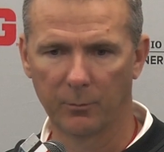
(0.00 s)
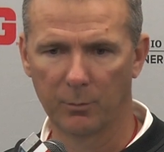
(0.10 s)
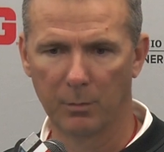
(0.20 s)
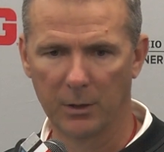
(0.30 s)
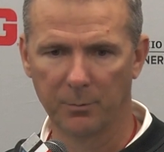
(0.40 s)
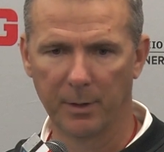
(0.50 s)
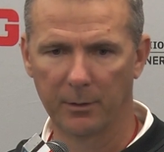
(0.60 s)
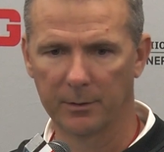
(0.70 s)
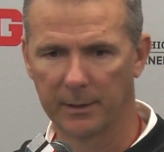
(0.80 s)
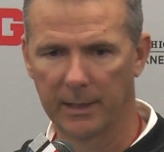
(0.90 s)
We're much
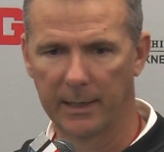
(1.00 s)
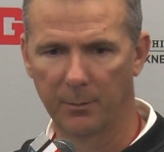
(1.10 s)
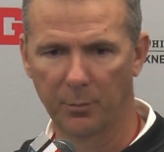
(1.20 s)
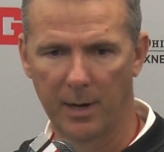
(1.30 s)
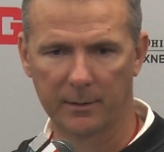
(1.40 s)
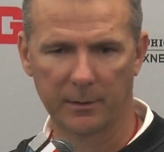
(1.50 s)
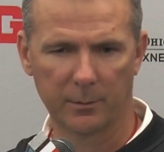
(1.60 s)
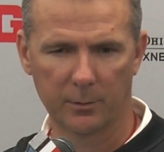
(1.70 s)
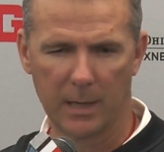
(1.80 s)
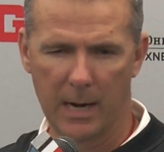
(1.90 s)
better today in
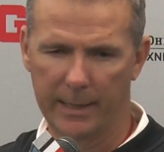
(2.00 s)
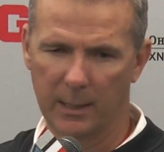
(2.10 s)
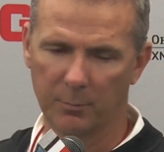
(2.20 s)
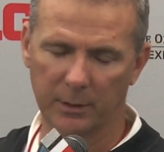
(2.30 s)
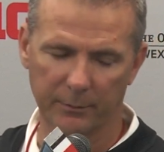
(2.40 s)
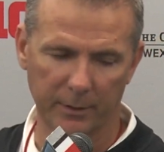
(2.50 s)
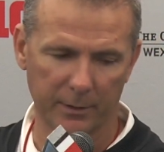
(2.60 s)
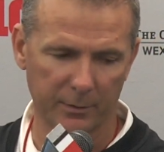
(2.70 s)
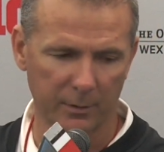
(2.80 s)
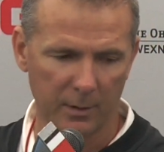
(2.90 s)
practice 9, I believe it
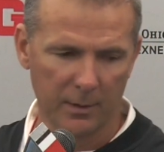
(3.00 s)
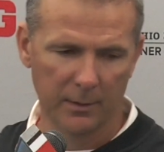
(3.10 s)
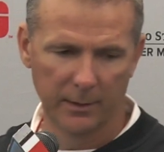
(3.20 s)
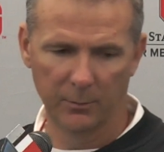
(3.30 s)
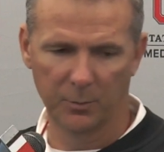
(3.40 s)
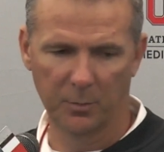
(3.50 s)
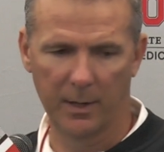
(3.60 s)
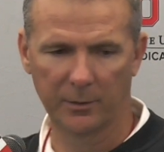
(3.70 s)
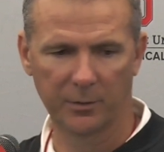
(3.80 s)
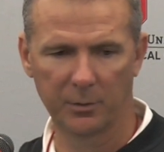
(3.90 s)
is, than it was
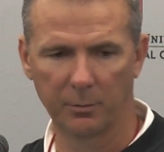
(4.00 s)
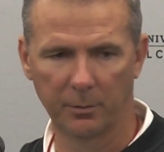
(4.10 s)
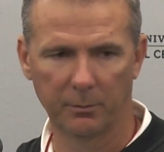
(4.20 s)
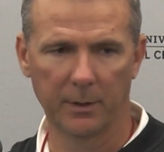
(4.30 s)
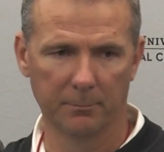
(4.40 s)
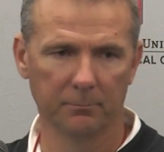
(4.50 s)
practice 2 or 3.